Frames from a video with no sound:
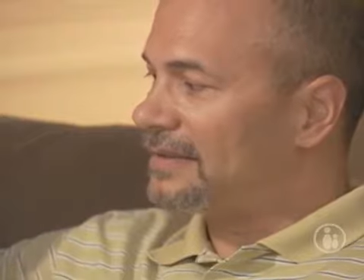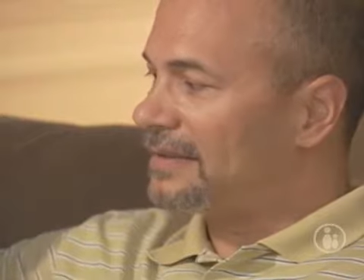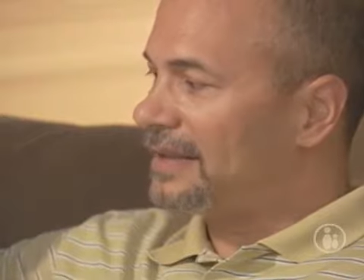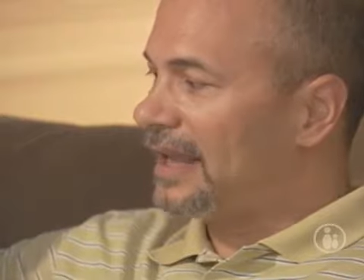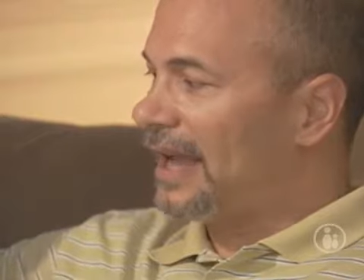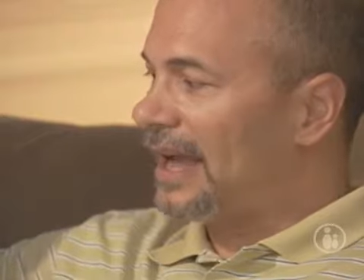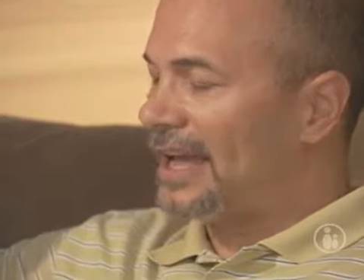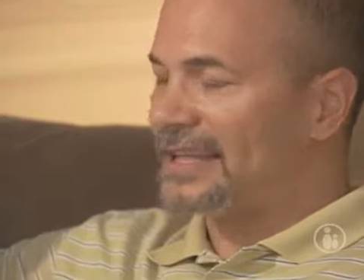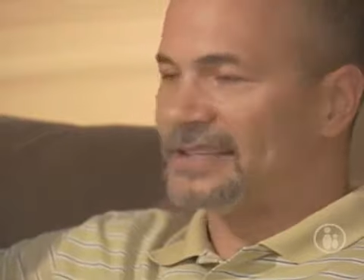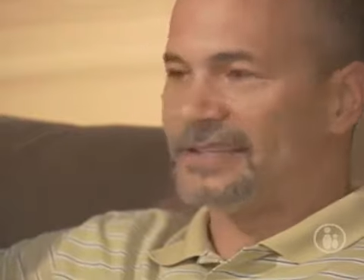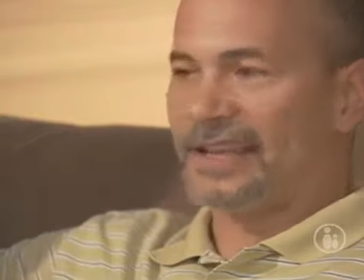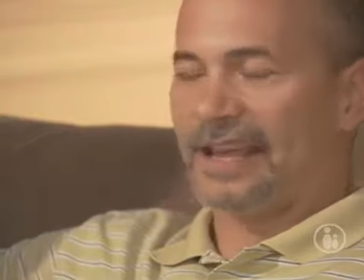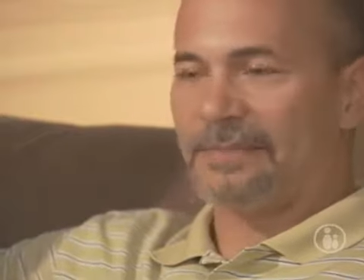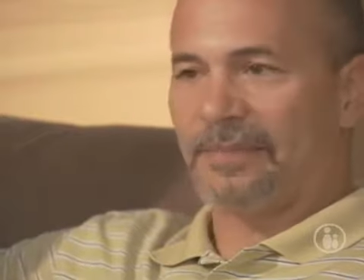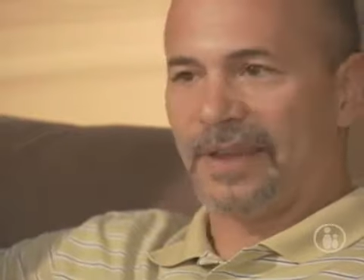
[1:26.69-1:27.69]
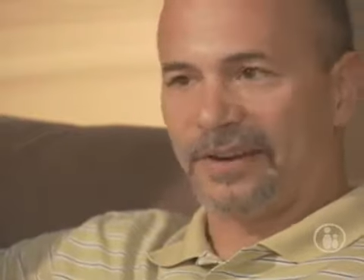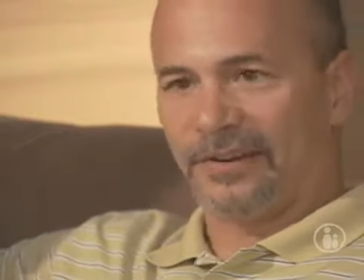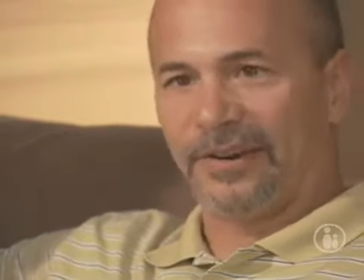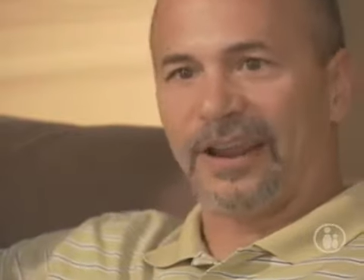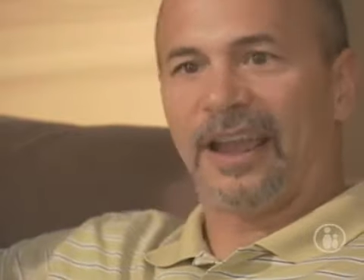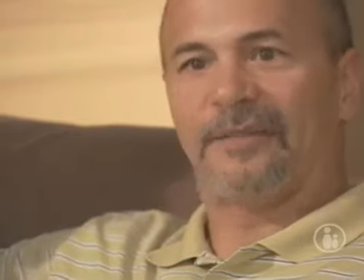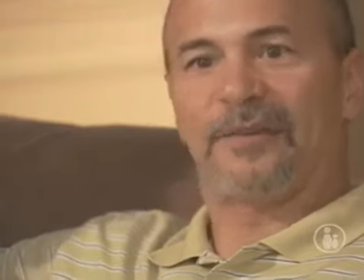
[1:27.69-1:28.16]
the odds got
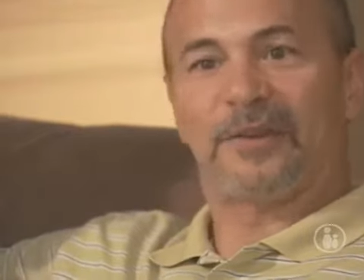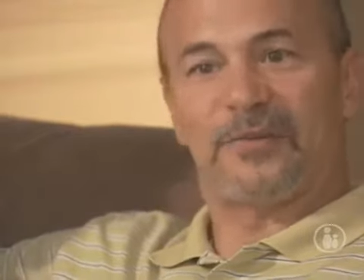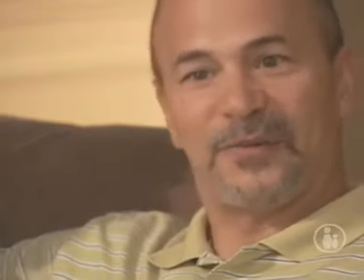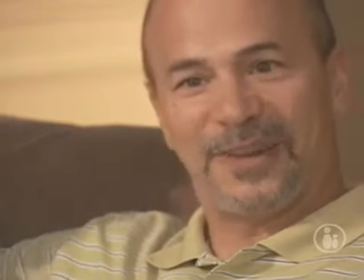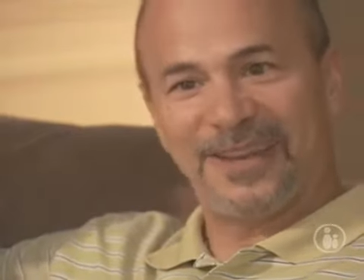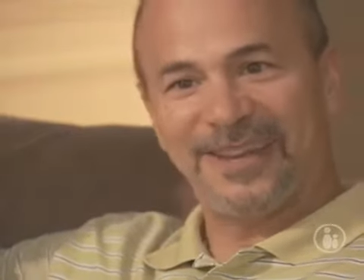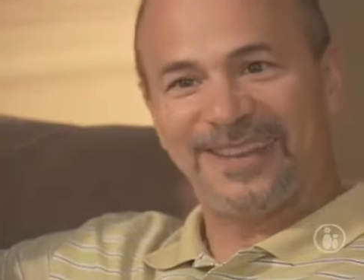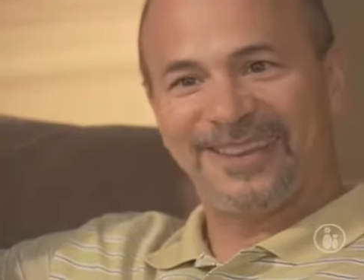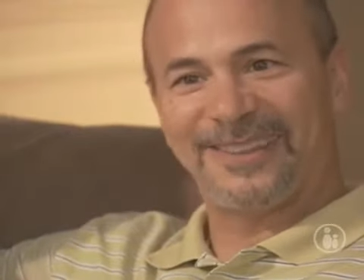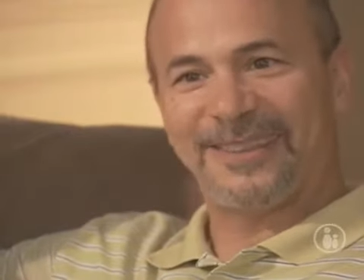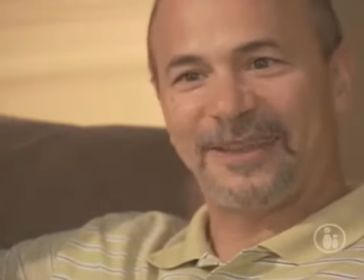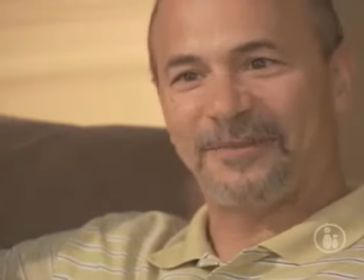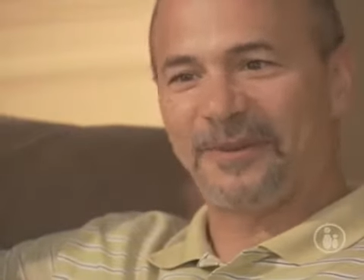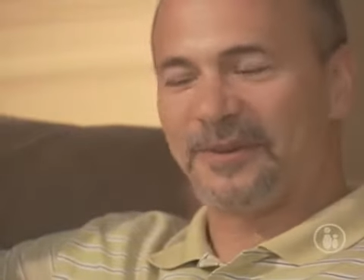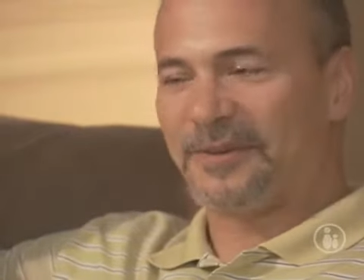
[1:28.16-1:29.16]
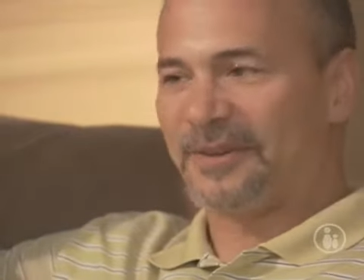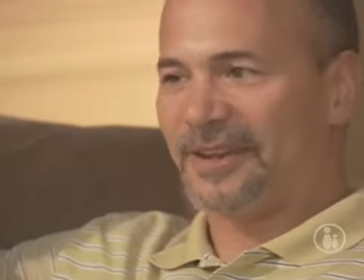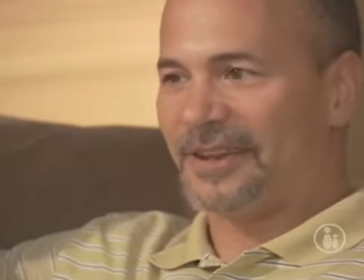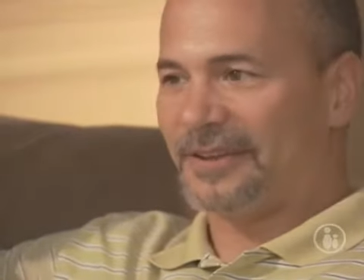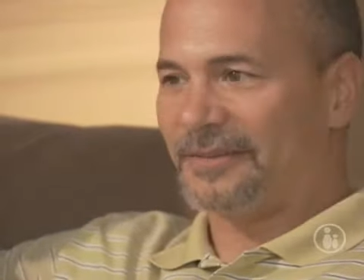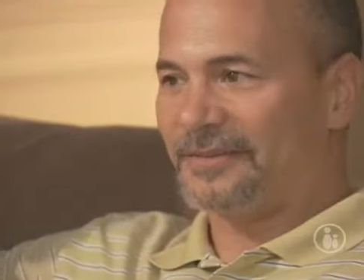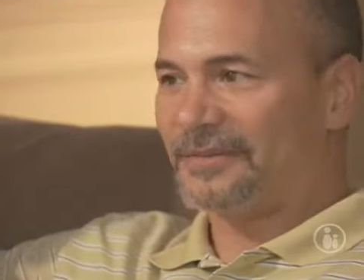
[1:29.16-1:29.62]
better every week that we
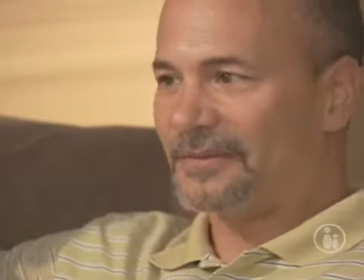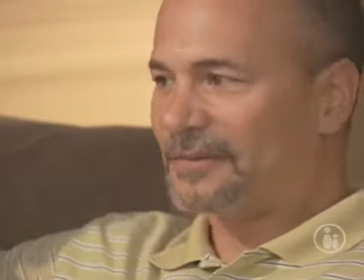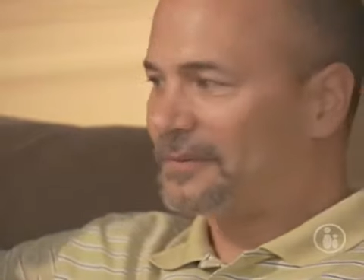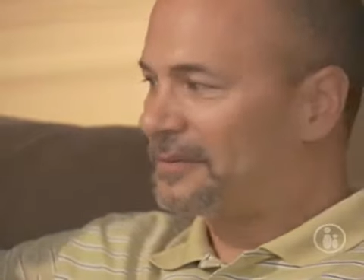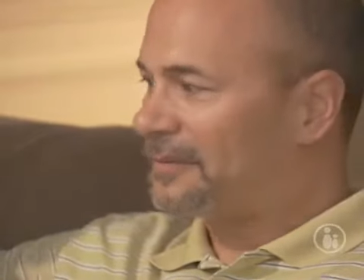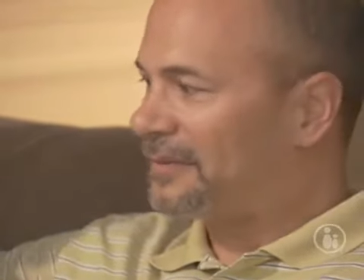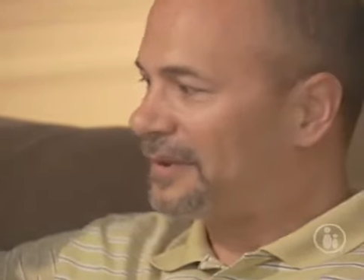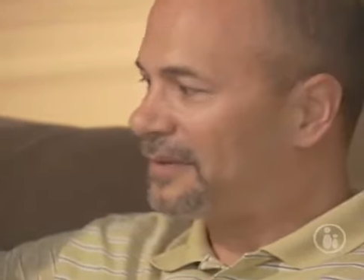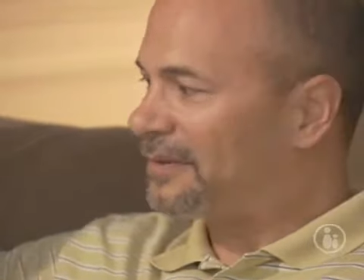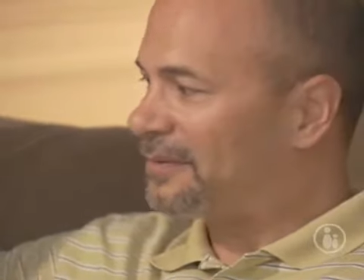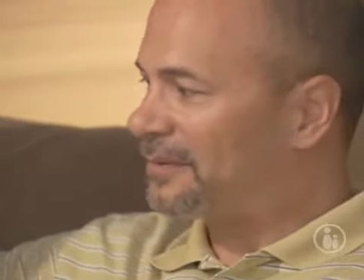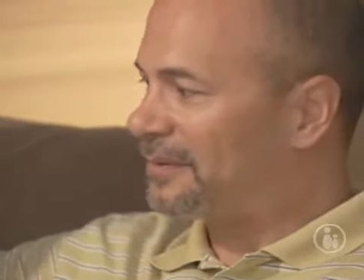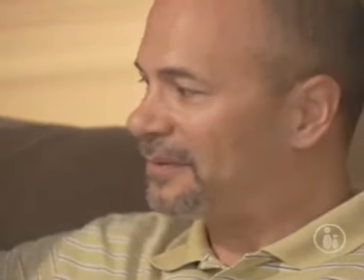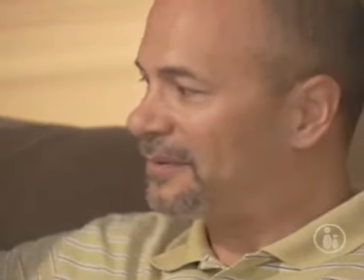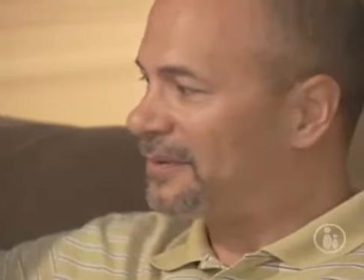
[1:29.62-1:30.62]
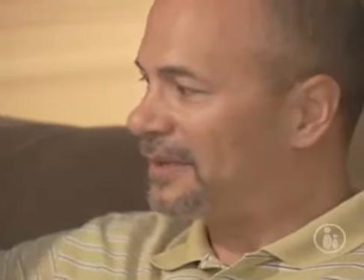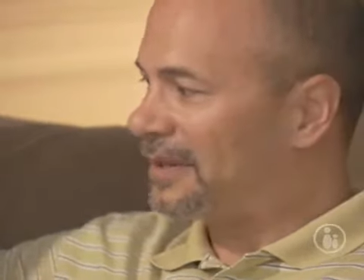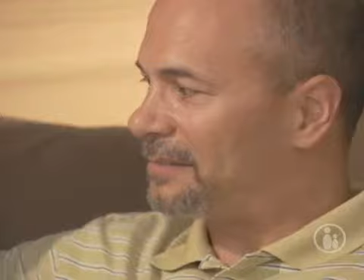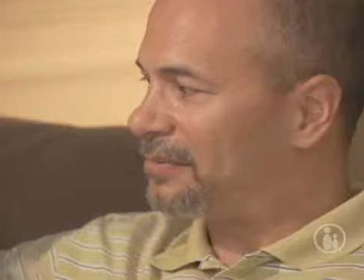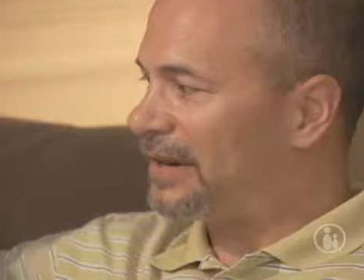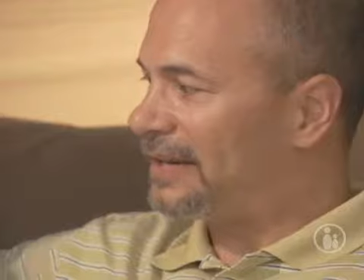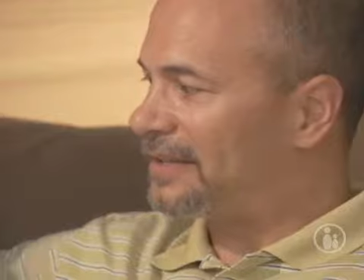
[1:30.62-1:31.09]
went through the
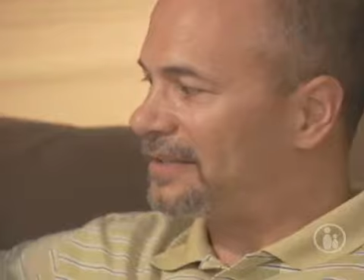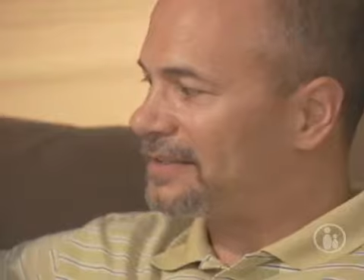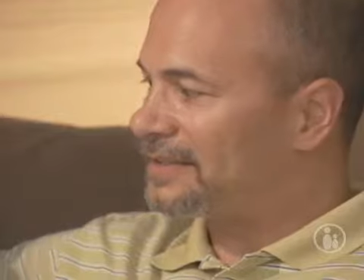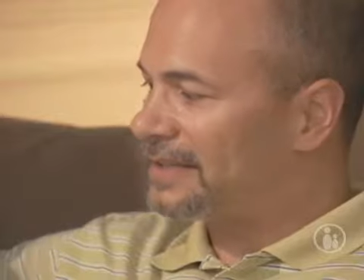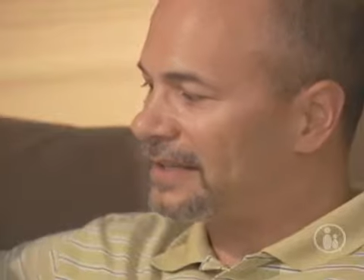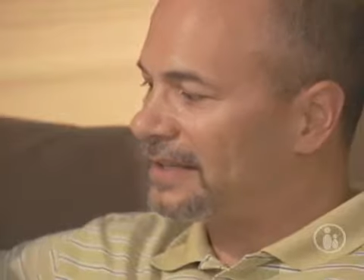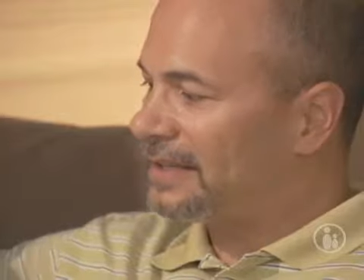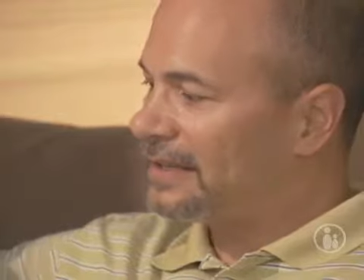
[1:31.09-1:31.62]
pregnancy.